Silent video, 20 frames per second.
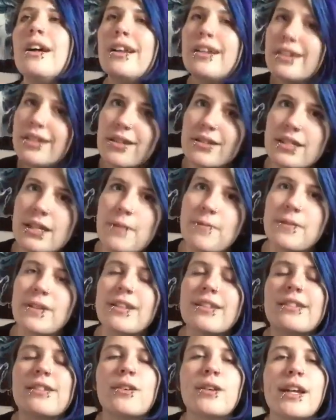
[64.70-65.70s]
you'll definitely
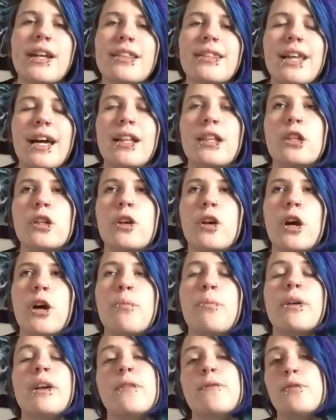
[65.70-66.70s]
still get that look.
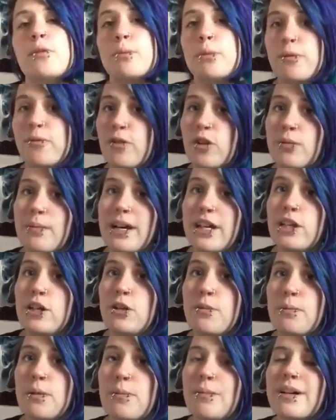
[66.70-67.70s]
But if you prefer my new
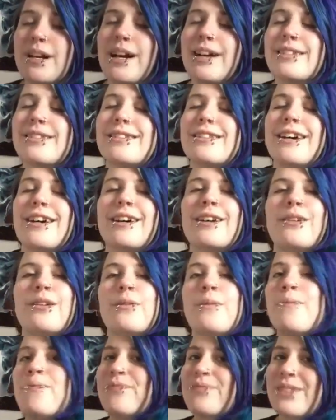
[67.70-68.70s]
Purple Guy
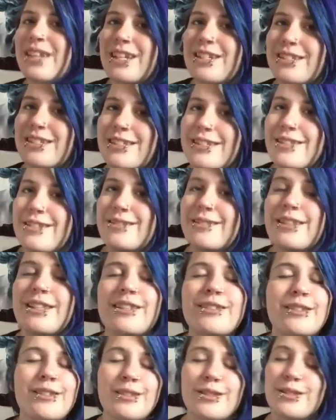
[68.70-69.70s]
style,
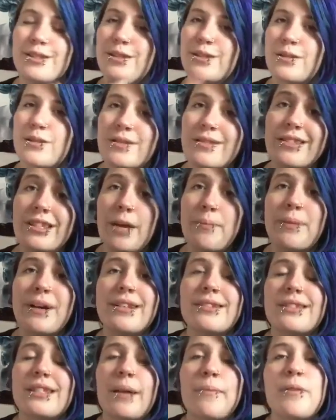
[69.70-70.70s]
this is step by
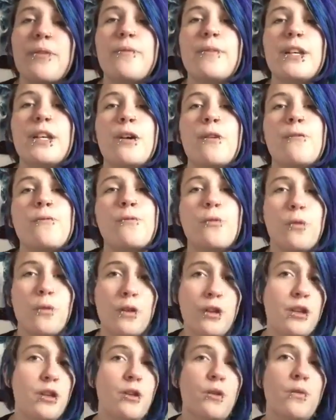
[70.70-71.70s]
step the video for
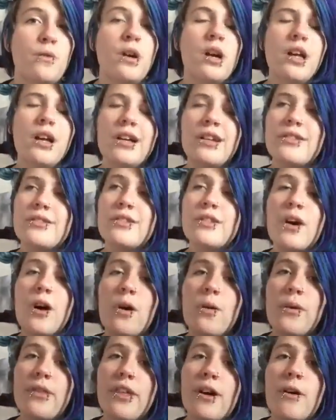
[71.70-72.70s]
you. So
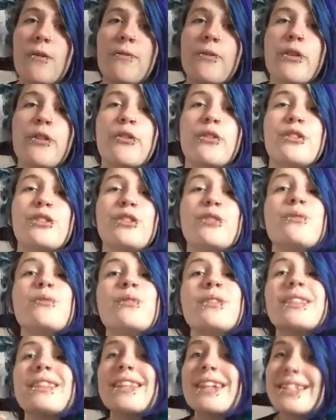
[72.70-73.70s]
without further ado,
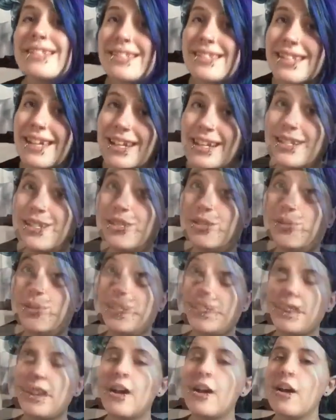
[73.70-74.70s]
let's get into
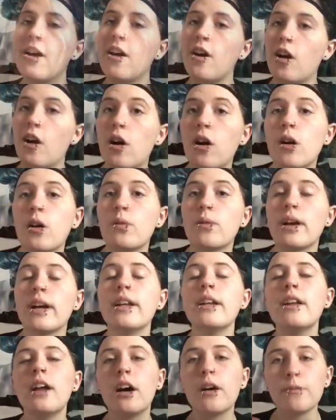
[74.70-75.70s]
it.
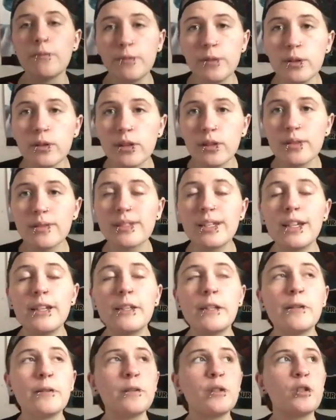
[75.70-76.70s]
Alright, a few little side
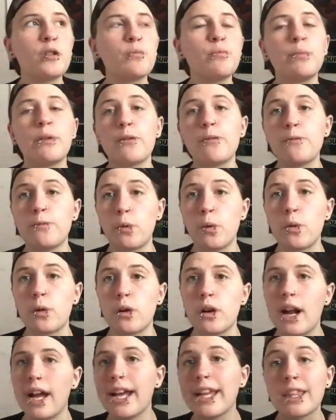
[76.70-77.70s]
notes
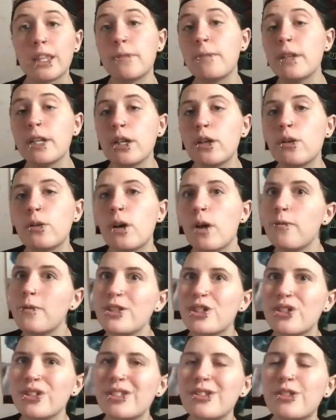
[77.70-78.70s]
before I get the video
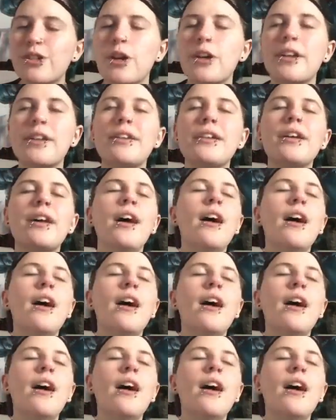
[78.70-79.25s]
officially started.